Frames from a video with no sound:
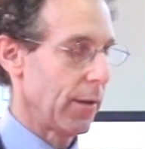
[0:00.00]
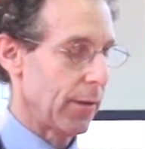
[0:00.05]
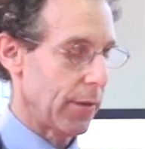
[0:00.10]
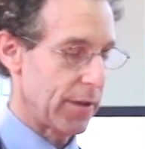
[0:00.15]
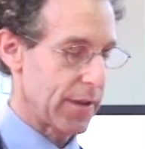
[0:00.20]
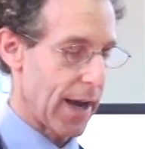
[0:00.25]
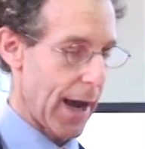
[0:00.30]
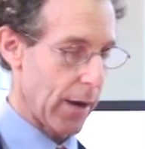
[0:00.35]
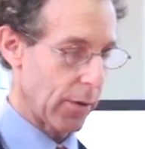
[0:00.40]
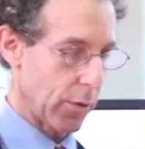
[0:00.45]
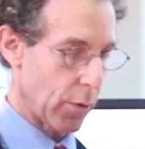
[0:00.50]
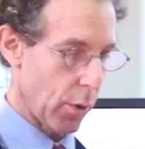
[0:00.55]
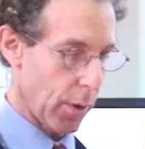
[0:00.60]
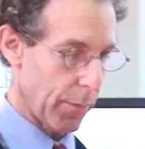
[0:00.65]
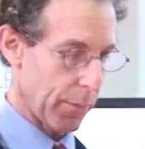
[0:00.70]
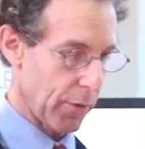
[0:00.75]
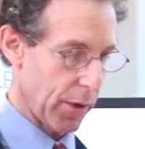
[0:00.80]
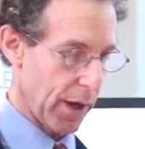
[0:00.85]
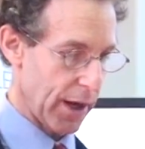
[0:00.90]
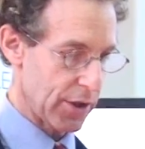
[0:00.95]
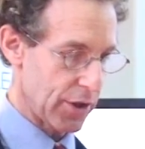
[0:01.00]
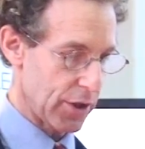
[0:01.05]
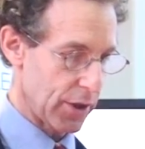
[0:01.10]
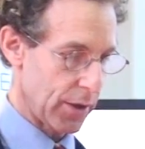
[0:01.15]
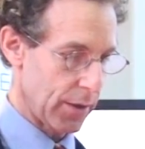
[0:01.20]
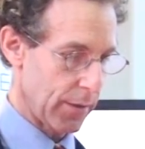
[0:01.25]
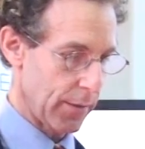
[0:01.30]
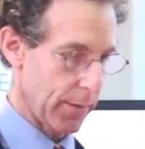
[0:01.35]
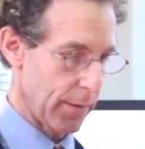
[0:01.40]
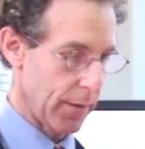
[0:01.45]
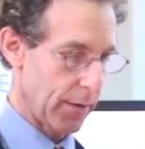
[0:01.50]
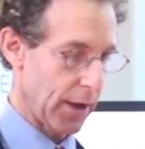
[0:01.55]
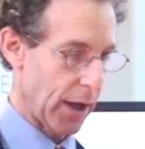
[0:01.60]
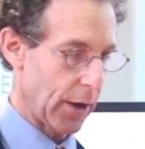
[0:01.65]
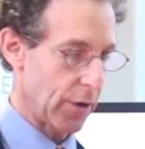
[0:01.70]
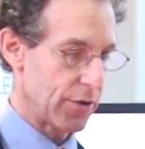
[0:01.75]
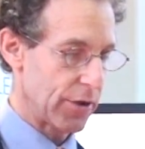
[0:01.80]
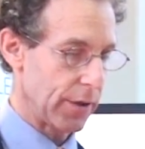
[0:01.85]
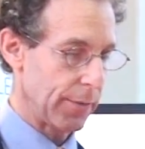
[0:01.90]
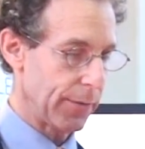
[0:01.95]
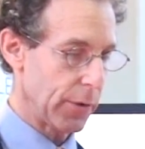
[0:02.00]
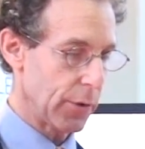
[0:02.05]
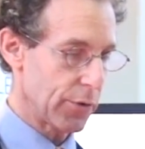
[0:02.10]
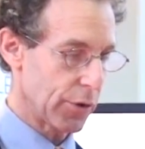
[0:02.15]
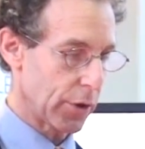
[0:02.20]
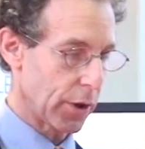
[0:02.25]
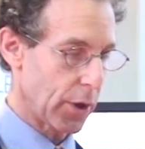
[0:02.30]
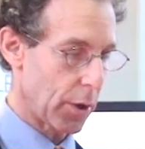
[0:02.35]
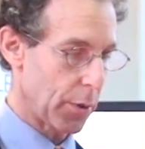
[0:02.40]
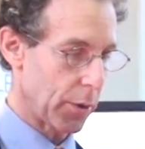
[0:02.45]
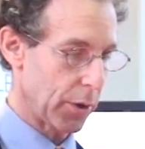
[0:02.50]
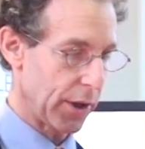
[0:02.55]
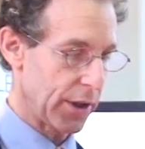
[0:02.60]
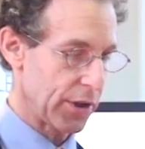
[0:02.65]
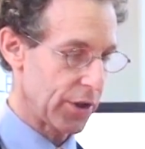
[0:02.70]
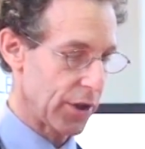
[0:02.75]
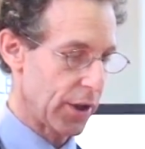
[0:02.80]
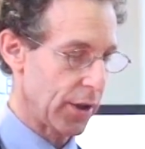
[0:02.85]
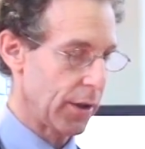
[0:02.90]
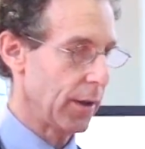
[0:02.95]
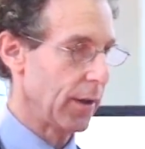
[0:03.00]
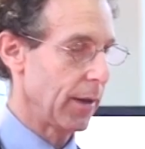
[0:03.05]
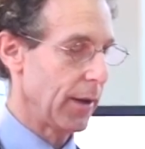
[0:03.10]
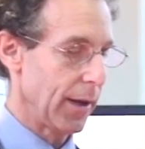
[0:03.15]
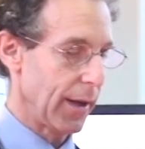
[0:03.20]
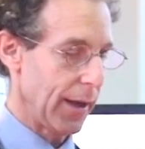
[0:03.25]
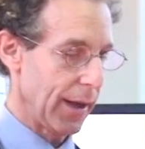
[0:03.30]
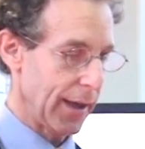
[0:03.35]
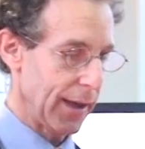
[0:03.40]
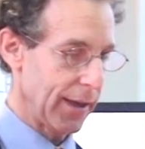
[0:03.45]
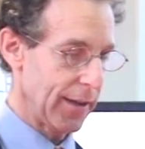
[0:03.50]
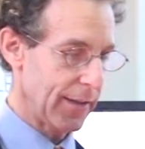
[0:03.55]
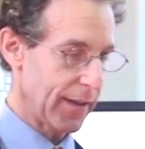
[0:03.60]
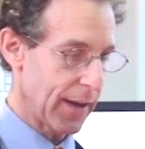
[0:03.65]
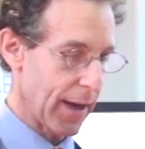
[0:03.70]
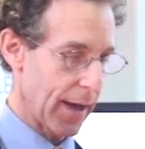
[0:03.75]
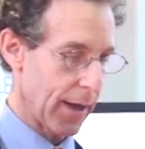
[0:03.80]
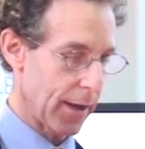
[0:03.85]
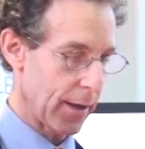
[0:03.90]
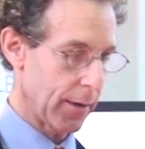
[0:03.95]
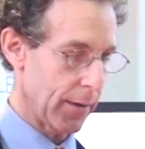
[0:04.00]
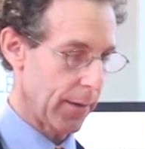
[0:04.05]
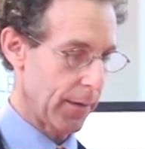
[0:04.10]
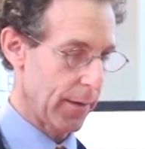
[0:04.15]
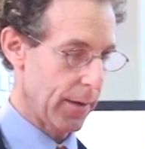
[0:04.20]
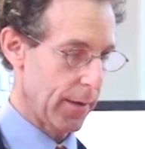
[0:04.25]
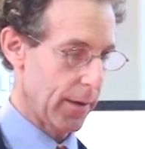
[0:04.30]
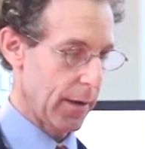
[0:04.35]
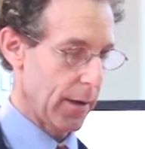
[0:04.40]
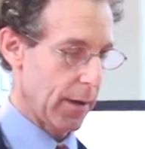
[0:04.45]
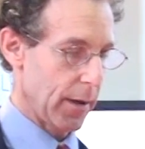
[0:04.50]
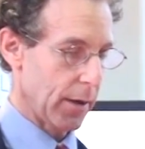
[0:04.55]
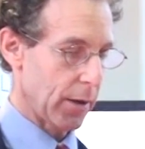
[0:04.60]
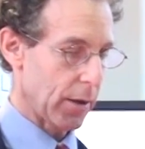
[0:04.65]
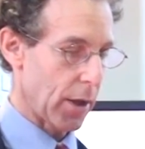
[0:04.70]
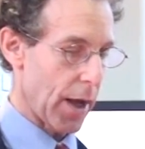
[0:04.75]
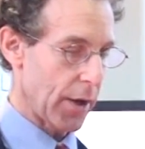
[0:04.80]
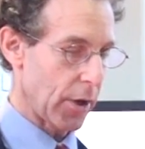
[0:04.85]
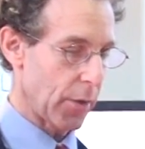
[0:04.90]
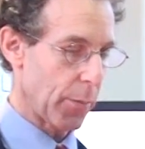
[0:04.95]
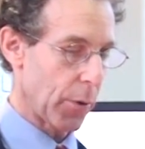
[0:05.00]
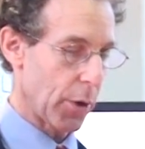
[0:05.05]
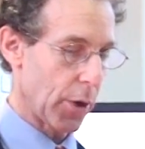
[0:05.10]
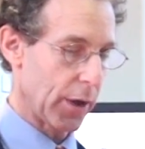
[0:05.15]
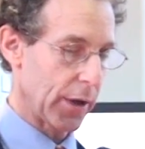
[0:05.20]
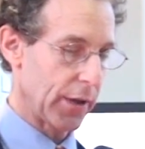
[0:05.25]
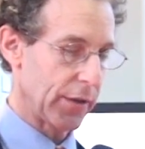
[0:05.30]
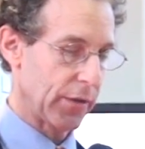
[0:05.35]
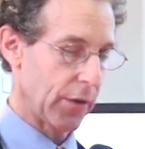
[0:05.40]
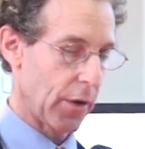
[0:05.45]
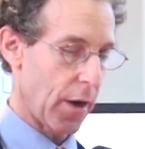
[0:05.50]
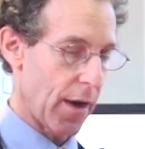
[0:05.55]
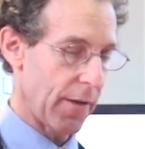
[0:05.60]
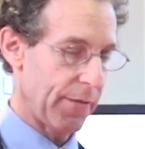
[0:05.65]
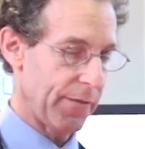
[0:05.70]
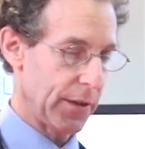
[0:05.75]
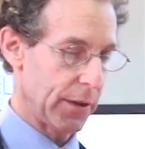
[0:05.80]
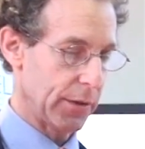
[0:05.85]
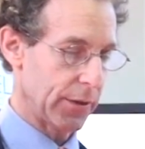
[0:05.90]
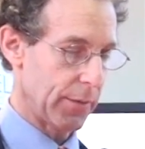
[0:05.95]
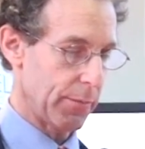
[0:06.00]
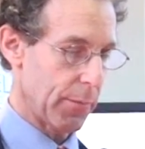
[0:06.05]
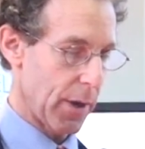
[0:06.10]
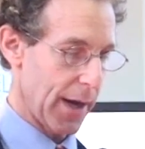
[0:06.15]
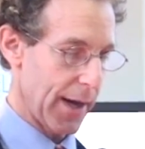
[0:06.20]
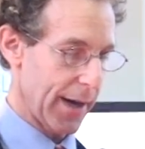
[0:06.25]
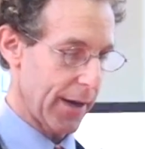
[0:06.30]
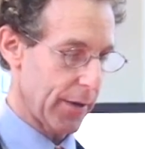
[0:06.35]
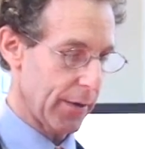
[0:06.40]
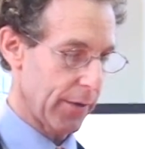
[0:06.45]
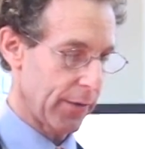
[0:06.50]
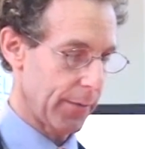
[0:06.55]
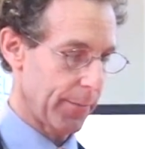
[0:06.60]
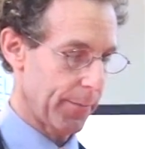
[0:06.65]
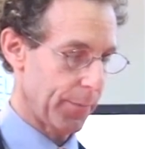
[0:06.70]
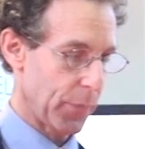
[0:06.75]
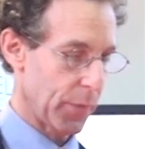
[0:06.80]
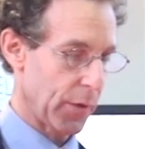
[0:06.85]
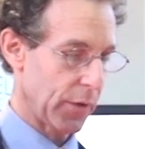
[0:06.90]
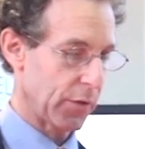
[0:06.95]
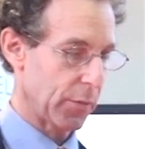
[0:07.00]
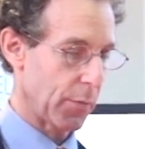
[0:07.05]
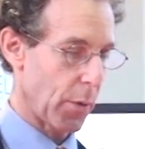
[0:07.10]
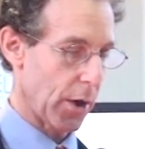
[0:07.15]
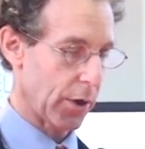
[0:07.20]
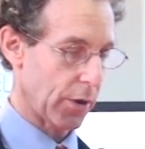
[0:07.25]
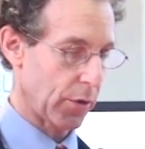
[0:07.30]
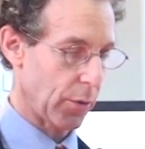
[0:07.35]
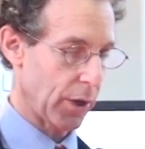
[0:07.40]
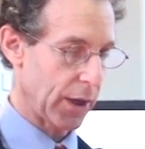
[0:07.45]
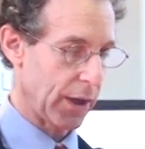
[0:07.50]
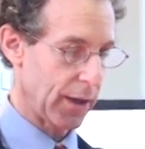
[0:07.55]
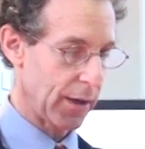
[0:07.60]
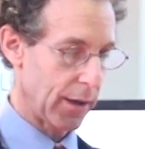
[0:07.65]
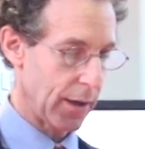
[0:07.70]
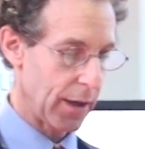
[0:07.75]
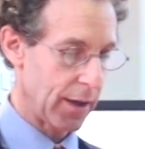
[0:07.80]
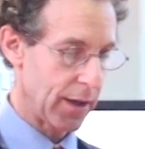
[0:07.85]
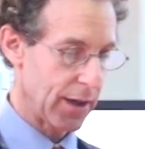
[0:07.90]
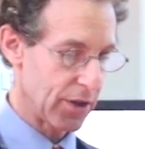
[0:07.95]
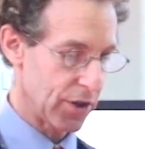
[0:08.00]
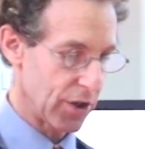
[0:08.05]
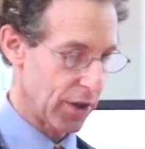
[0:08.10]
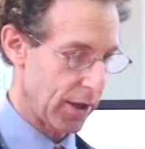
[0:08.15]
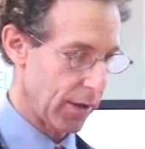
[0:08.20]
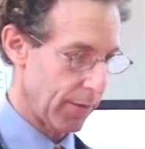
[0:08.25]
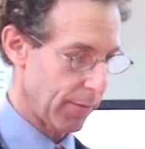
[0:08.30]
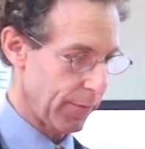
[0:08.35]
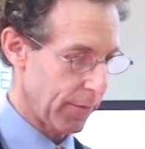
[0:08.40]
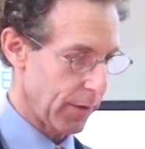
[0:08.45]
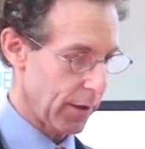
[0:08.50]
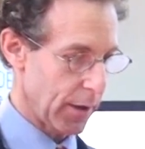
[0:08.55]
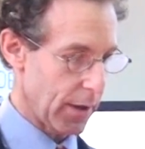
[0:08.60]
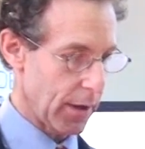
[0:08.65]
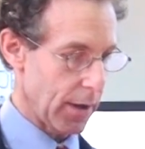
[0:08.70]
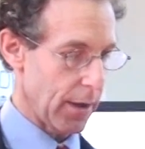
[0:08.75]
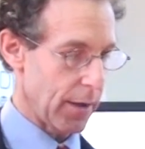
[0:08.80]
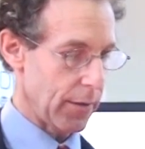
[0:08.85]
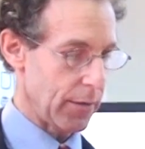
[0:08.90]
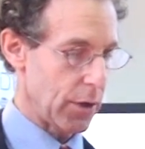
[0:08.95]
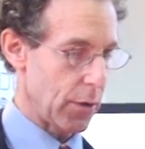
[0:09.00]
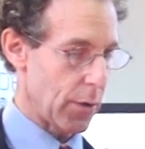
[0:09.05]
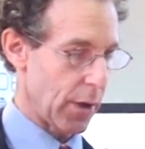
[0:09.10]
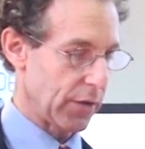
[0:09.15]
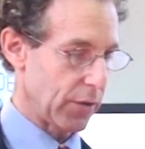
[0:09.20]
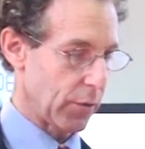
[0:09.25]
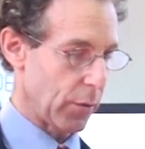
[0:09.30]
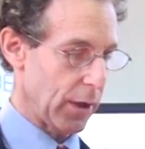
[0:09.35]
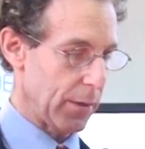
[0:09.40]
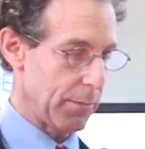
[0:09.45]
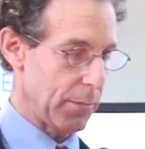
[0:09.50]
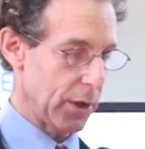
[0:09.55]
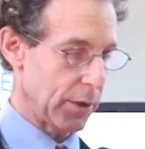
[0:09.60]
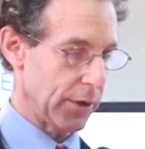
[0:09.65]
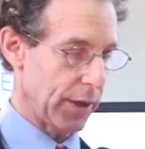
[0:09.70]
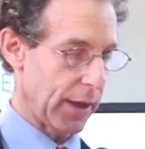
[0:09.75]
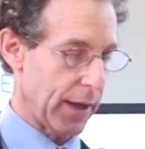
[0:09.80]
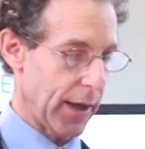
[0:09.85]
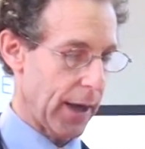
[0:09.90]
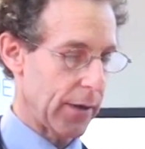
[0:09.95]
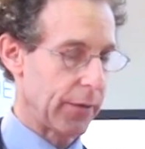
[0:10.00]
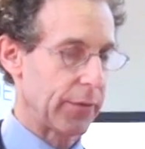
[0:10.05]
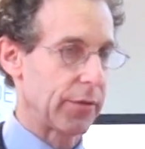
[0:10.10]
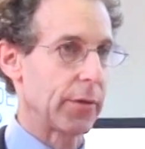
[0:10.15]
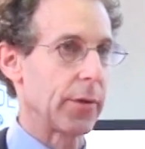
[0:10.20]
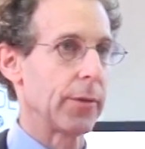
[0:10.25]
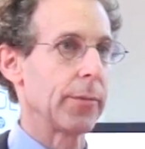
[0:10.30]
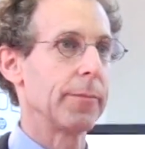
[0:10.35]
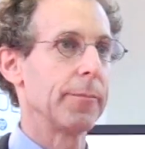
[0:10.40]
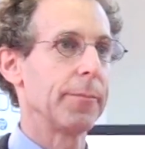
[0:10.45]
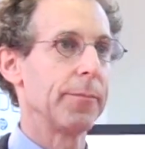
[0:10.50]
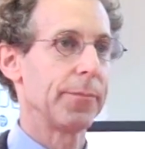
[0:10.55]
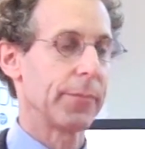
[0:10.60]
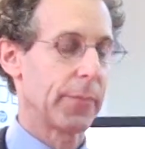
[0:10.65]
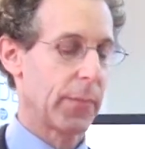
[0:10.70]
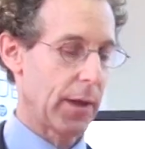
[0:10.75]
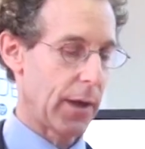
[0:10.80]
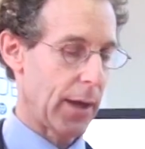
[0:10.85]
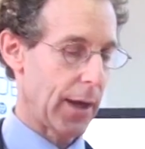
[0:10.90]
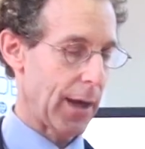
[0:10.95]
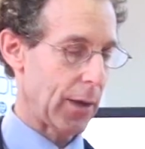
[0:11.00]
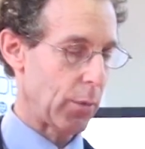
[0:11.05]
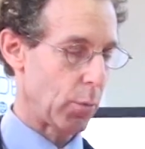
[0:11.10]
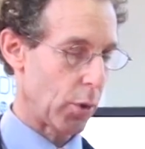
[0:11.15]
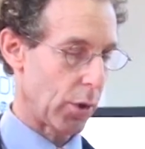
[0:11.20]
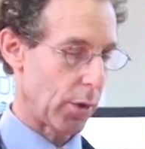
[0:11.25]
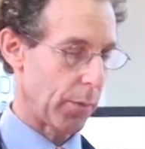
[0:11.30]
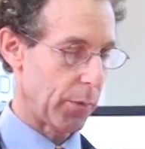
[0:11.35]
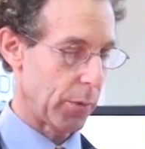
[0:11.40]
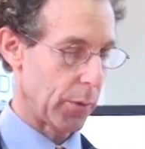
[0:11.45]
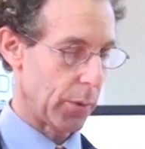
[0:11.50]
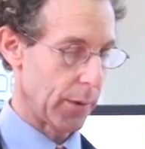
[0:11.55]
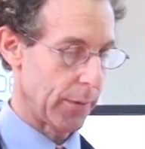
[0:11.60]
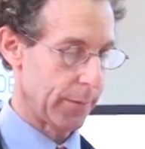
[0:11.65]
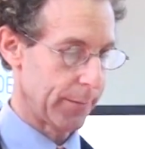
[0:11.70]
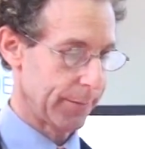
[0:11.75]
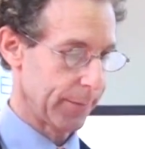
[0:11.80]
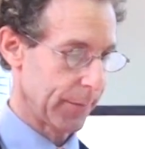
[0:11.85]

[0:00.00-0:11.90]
the Dow Corporation, the Energy Future Coalition, Intel, Kleiner Perkins, Caulfield and Byers, the Smart Green Initiative, the U.S. Green Building Council, and Whirlpool.